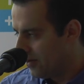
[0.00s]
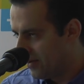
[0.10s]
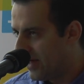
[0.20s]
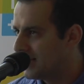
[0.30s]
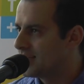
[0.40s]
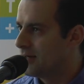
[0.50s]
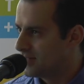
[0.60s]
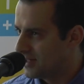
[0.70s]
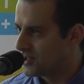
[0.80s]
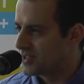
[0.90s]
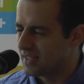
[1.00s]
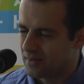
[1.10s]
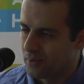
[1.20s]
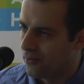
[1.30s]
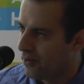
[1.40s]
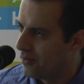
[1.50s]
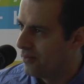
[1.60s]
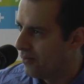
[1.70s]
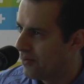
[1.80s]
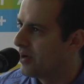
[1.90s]
well, that sounds interesting, but
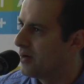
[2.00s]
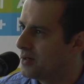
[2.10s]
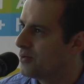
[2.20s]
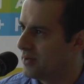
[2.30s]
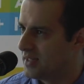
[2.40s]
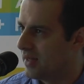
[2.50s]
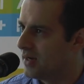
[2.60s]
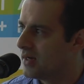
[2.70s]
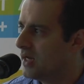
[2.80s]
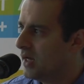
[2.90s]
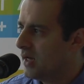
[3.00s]
what are we gonna do with data?